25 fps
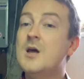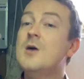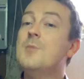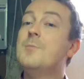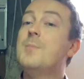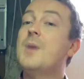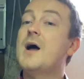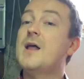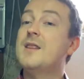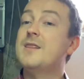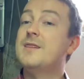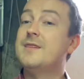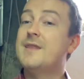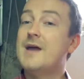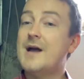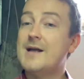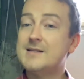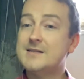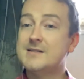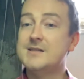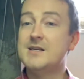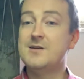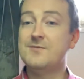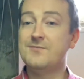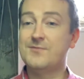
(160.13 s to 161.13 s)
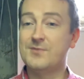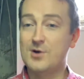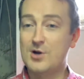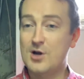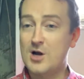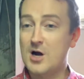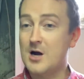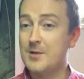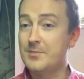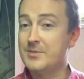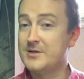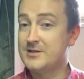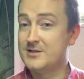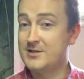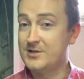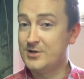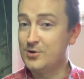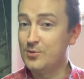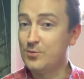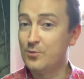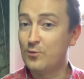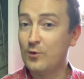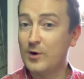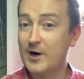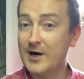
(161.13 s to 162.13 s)
But that's it for knob and
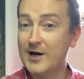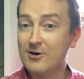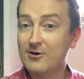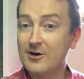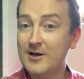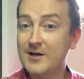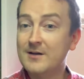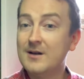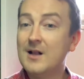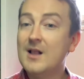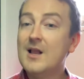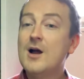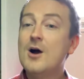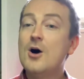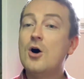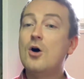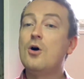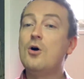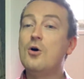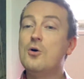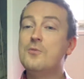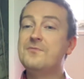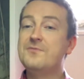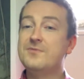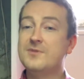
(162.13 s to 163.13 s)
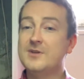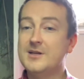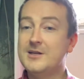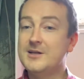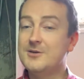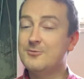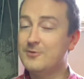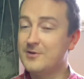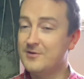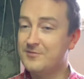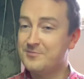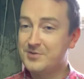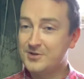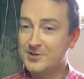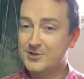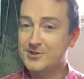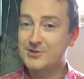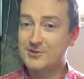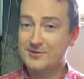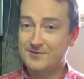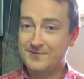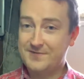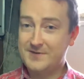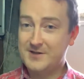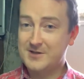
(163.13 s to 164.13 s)
tube wiring. Hopefully we've put
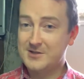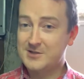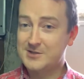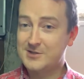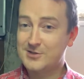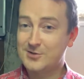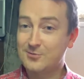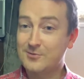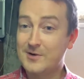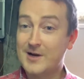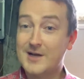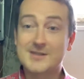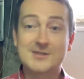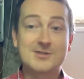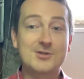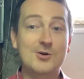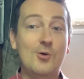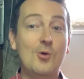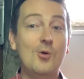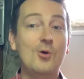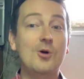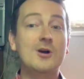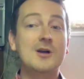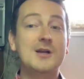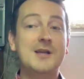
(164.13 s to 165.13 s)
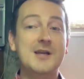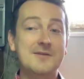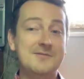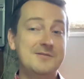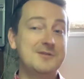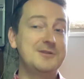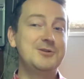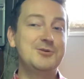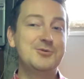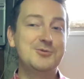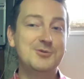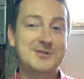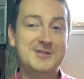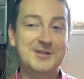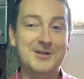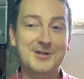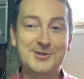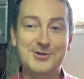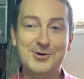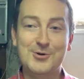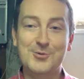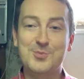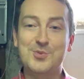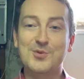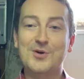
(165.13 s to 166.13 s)
your fears to rest or given you a
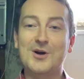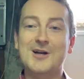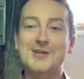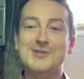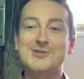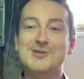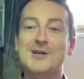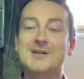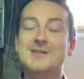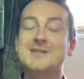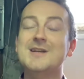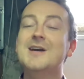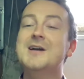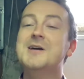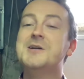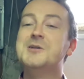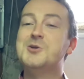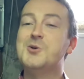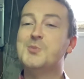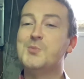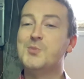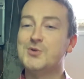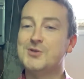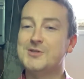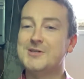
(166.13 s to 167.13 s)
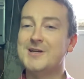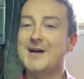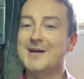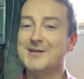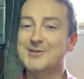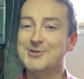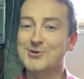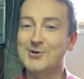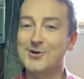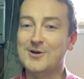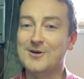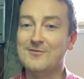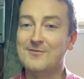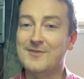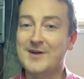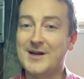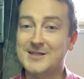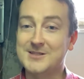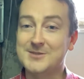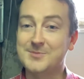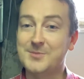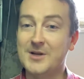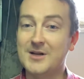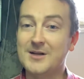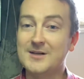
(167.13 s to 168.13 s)
to-do project to protect your
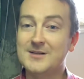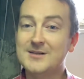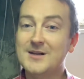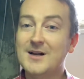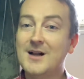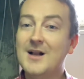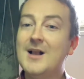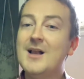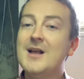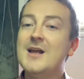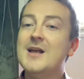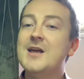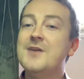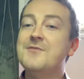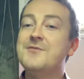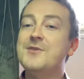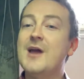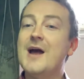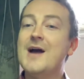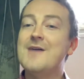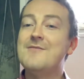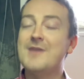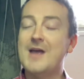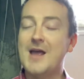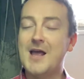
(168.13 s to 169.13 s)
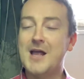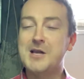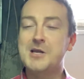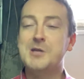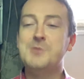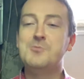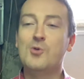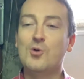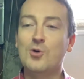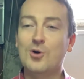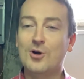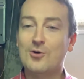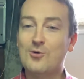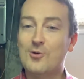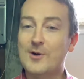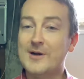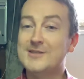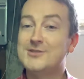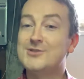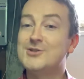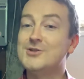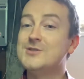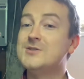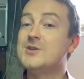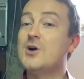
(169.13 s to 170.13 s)
investment. If you have any more
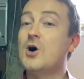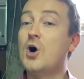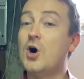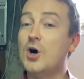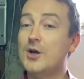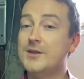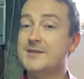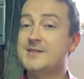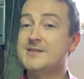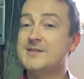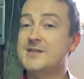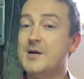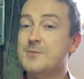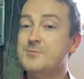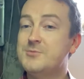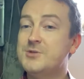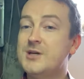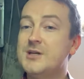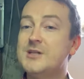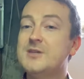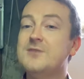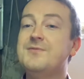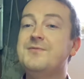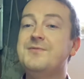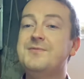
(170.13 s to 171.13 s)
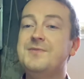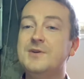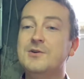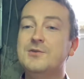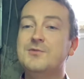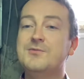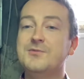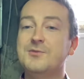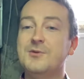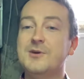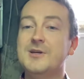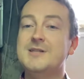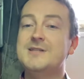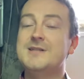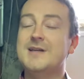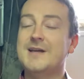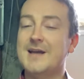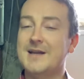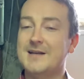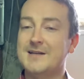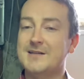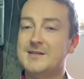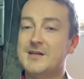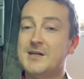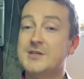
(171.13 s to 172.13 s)
questions on the subject, feel free to
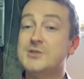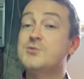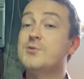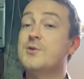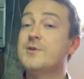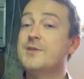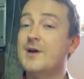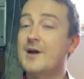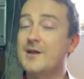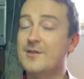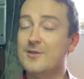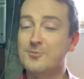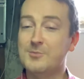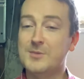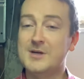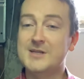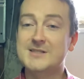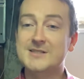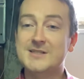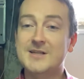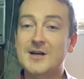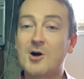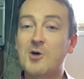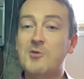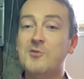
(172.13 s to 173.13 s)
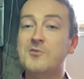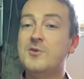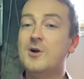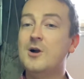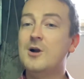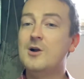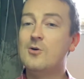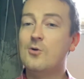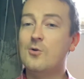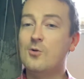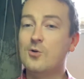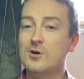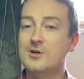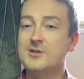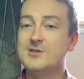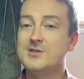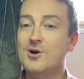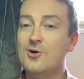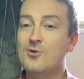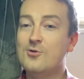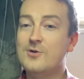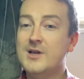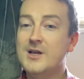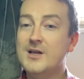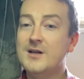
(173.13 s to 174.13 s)
get in touch with either myself or
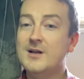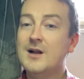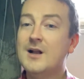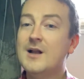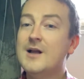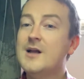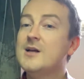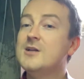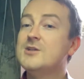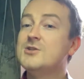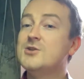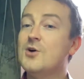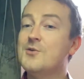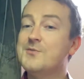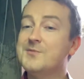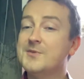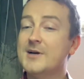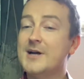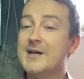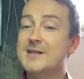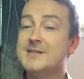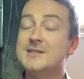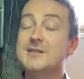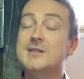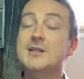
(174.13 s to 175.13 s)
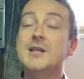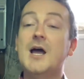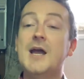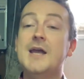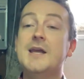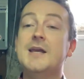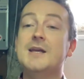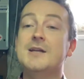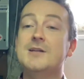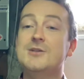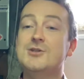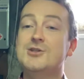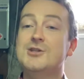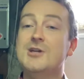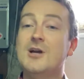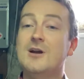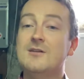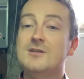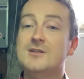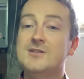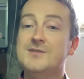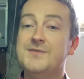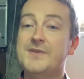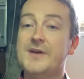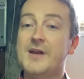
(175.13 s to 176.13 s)
Tony. Don't forget to like and share
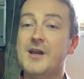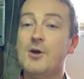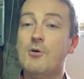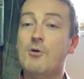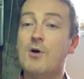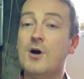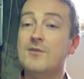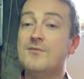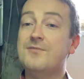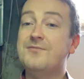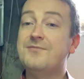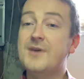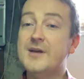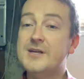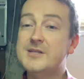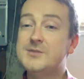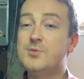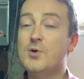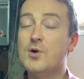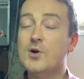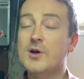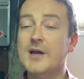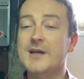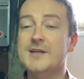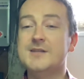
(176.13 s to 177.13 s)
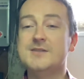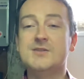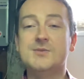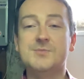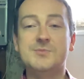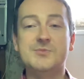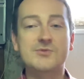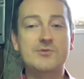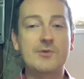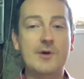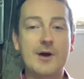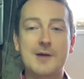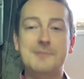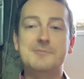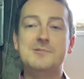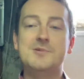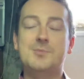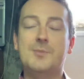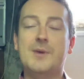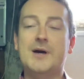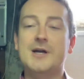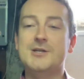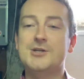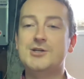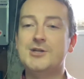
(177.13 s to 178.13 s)
this video on Facebook and subscribe
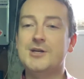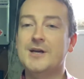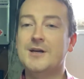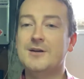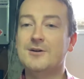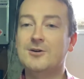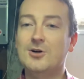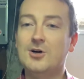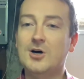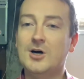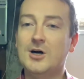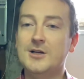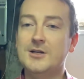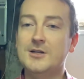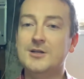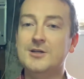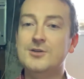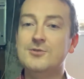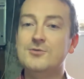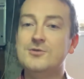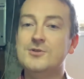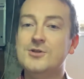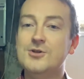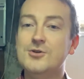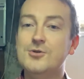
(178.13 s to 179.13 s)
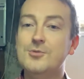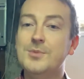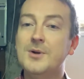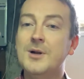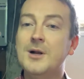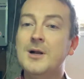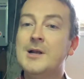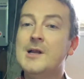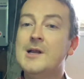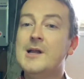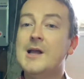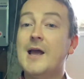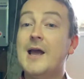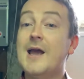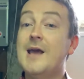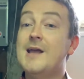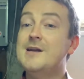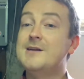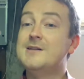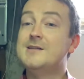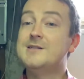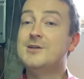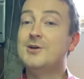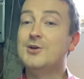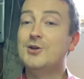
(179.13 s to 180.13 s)
to my channel on YouTube. And
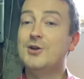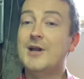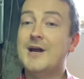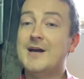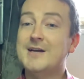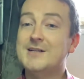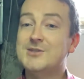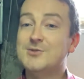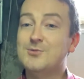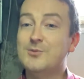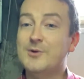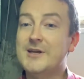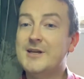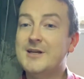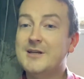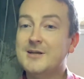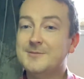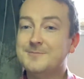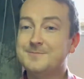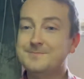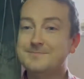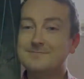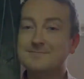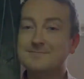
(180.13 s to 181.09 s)
until next week.